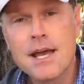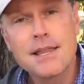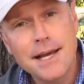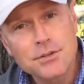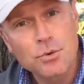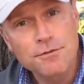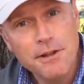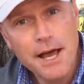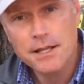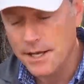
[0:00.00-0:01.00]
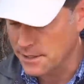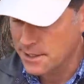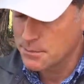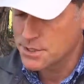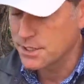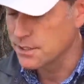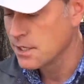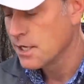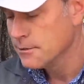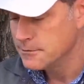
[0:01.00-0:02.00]
That's where fly line comes
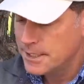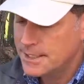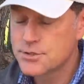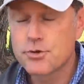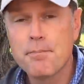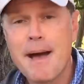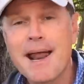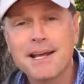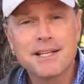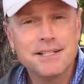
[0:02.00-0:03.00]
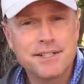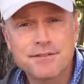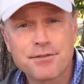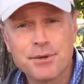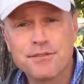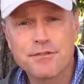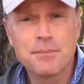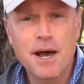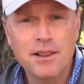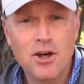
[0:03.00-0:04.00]
in. It's dramatically different
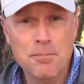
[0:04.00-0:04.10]
from nylon